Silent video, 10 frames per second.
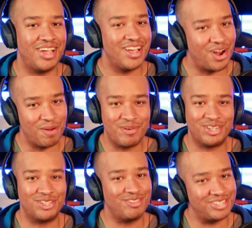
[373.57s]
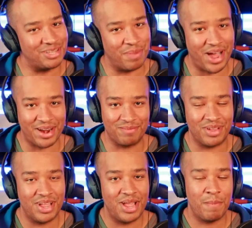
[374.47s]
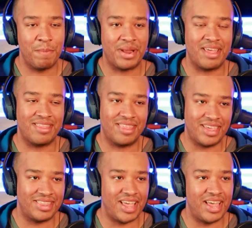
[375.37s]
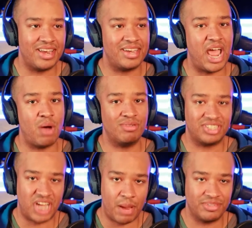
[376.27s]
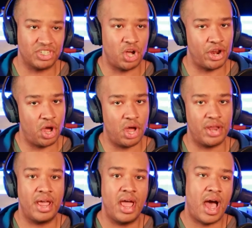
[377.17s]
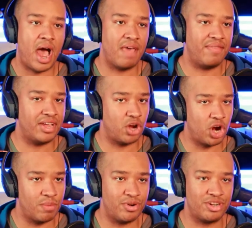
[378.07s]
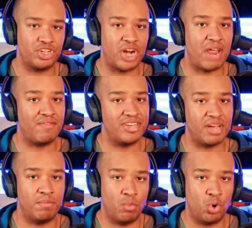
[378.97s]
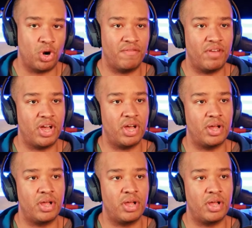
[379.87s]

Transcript: Carpenter's usually at the bottom. But I think that now, as time has gone on, I think carpenters are going to have to take more of a,